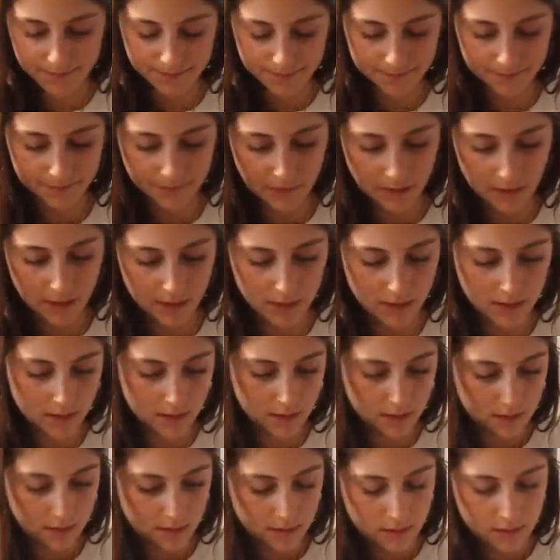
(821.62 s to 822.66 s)

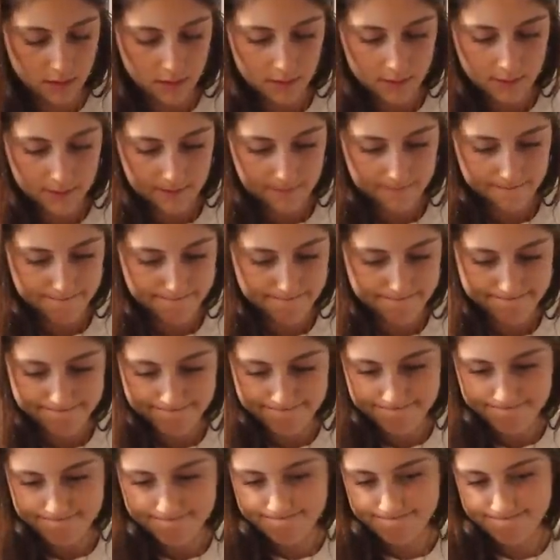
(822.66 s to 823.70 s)

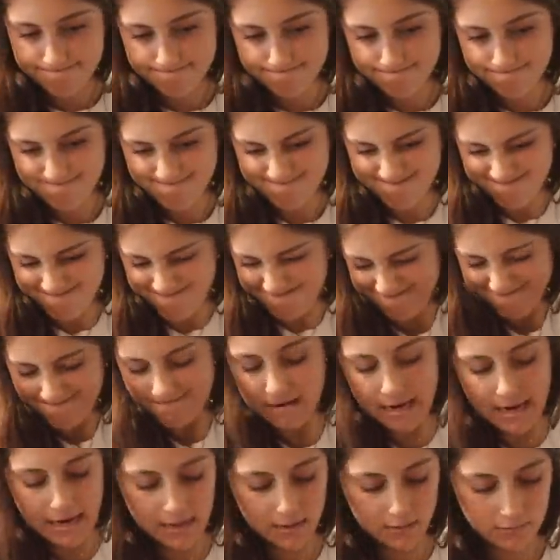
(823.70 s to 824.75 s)

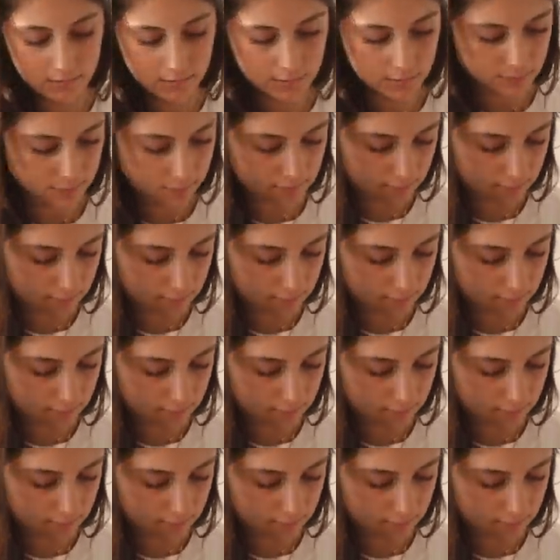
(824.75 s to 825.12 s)
Nobody speaks.